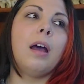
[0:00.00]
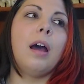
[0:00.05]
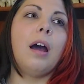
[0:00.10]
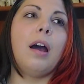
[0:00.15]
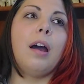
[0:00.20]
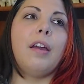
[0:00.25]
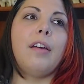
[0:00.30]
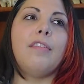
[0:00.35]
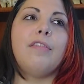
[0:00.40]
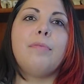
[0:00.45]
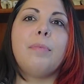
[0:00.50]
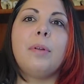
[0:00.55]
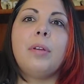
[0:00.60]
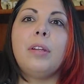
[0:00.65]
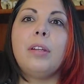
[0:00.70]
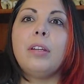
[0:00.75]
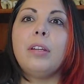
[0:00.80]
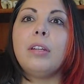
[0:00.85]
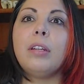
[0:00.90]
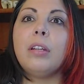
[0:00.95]
I have
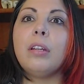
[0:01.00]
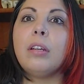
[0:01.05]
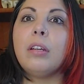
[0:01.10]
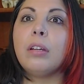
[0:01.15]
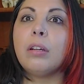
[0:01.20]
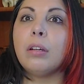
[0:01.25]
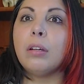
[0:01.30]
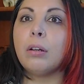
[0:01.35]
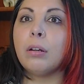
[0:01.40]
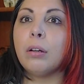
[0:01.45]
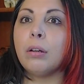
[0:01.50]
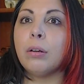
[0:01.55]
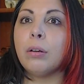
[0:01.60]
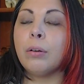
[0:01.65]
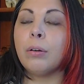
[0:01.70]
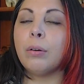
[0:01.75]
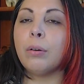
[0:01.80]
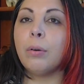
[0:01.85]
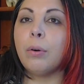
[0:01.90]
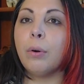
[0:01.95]
been
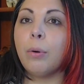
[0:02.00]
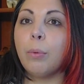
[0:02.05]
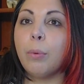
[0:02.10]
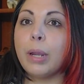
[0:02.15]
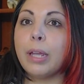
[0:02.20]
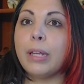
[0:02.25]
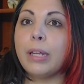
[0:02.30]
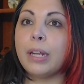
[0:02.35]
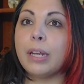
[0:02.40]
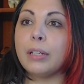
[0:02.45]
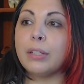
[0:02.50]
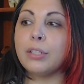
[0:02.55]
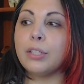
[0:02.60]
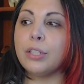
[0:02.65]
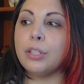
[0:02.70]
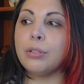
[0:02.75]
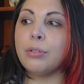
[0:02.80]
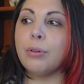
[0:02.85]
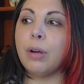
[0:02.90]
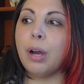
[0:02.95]
reading
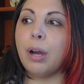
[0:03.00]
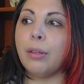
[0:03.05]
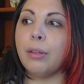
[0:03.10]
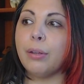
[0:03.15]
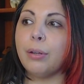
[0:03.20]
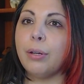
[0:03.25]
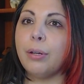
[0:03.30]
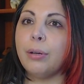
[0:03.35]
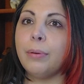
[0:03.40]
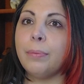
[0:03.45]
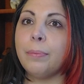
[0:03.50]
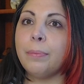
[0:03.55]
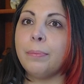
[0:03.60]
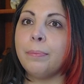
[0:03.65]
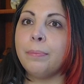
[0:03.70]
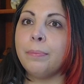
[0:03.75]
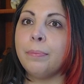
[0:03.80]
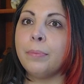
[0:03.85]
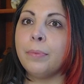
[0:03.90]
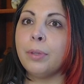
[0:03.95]
2 other
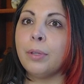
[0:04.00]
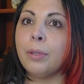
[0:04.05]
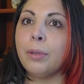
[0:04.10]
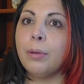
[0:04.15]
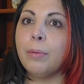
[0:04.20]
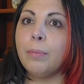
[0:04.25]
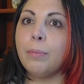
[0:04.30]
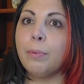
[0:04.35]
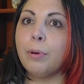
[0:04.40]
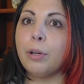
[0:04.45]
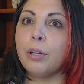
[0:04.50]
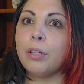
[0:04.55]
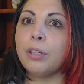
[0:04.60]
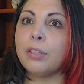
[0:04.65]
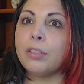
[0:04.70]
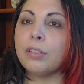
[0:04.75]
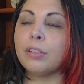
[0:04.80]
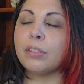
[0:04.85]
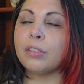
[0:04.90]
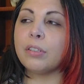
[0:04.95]

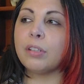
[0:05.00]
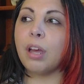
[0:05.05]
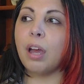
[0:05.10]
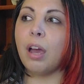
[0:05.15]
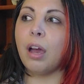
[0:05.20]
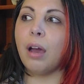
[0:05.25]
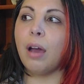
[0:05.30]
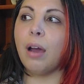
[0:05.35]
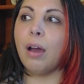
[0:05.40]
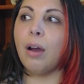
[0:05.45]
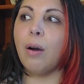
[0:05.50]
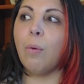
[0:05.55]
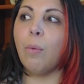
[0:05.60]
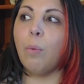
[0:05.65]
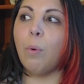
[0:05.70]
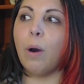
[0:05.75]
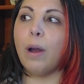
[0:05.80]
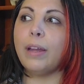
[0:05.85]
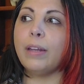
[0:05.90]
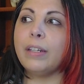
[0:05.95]
books.
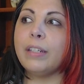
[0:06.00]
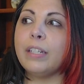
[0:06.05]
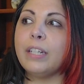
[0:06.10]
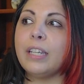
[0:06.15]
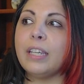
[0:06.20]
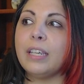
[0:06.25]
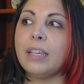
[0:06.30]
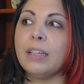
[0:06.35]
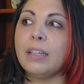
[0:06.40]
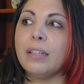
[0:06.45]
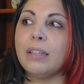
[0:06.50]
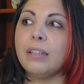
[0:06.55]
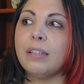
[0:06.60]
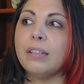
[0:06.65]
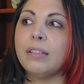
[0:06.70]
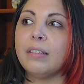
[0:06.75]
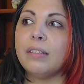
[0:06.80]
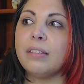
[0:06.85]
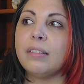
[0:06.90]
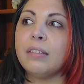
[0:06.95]
One
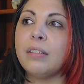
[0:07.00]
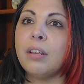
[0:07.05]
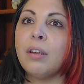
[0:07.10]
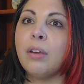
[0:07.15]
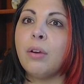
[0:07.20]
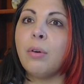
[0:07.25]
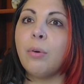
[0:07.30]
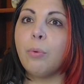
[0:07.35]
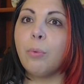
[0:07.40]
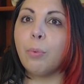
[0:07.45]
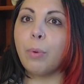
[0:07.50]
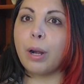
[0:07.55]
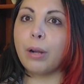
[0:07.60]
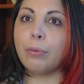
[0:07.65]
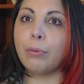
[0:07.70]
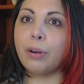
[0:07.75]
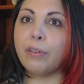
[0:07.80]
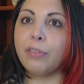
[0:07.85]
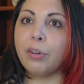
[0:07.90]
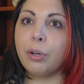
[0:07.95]
is Red
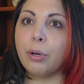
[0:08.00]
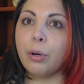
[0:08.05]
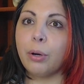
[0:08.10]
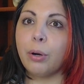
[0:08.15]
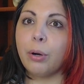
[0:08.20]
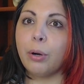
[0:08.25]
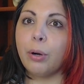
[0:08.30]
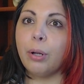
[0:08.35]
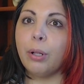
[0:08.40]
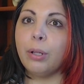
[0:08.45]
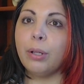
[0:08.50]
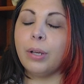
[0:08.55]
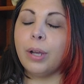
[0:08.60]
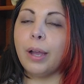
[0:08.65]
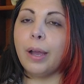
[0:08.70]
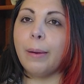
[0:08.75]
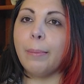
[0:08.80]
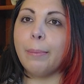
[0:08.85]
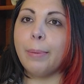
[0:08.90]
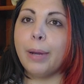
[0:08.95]
River Girl,
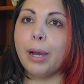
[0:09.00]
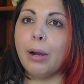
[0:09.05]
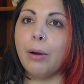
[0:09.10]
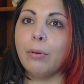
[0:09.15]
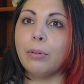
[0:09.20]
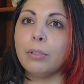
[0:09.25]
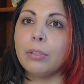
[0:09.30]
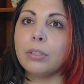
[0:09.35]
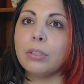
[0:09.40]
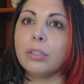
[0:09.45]
about